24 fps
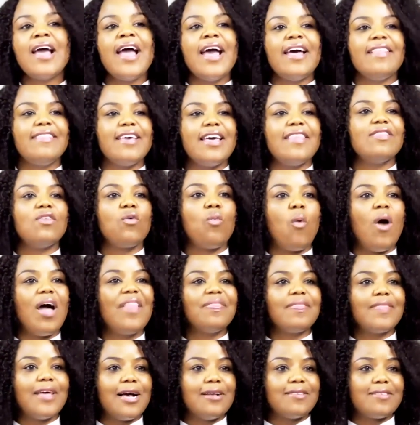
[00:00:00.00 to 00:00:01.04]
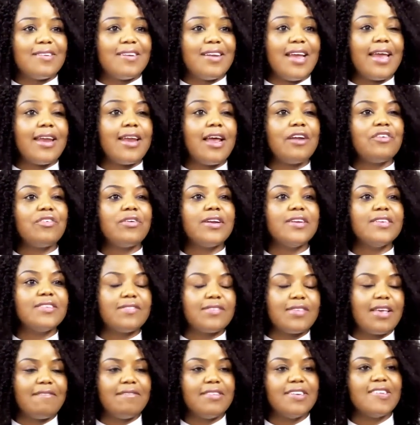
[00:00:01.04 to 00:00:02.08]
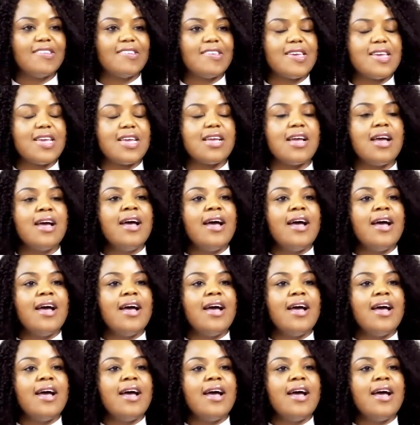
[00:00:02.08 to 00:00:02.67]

and then the 1,970